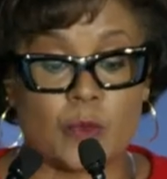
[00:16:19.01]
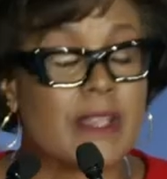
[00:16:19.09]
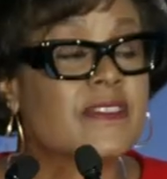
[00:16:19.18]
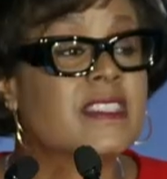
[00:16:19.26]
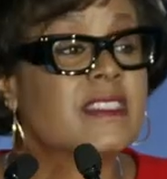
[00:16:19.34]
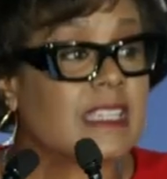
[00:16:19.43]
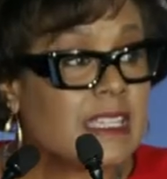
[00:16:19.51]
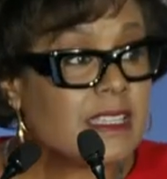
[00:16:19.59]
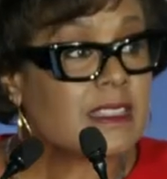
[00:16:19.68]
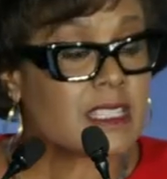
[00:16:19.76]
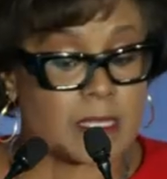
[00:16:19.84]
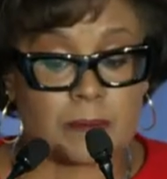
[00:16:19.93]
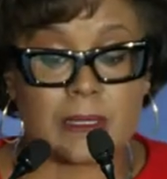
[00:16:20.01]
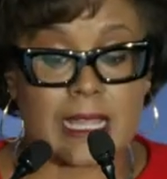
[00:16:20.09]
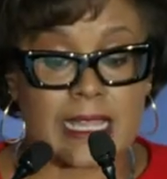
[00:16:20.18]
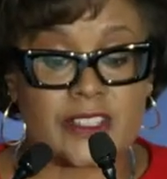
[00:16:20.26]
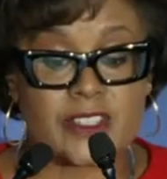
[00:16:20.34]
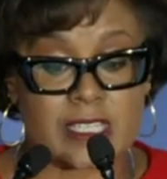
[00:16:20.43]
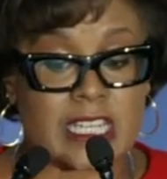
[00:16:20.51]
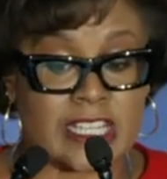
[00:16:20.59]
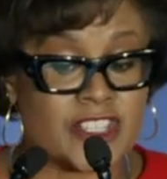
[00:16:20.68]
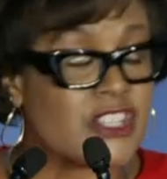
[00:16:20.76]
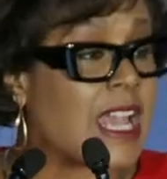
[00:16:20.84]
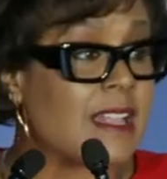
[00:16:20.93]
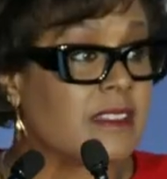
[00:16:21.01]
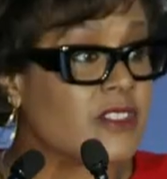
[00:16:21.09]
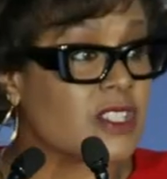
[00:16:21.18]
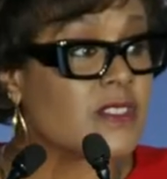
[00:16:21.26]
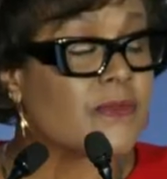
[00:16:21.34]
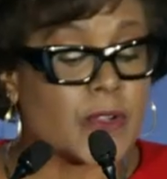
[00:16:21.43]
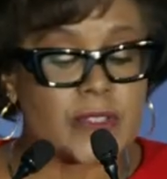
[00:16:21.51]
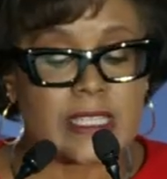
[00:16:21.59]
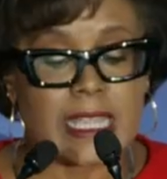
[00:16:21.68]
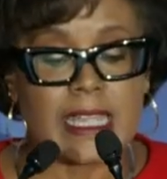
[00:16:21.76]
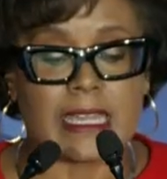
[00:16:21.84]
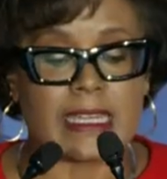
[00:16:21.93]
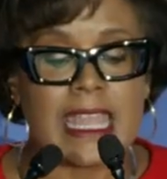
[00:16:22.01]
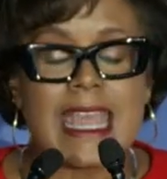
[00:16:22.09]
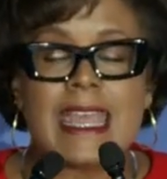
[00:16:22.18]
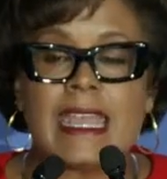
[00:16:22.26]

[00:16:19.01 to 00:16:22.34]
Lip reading: we've seen the supply chain challenges firsthand.